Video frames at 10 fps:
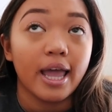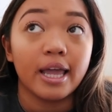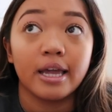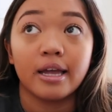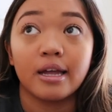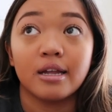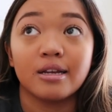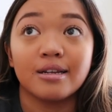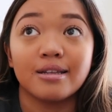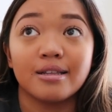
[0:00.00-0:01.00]

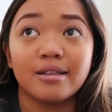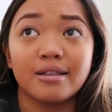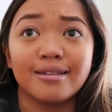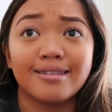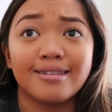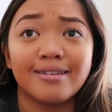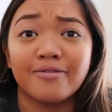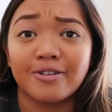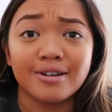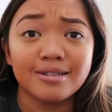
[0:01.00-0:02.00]
and
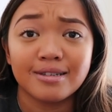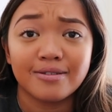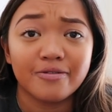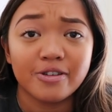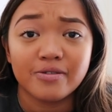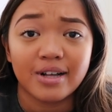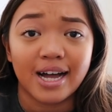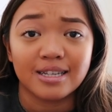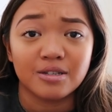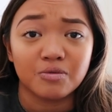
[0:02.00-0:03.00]
the first few
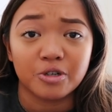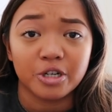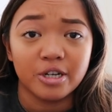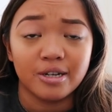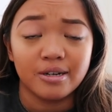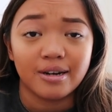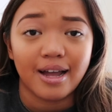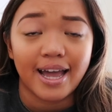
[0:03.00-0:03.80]
classes were good.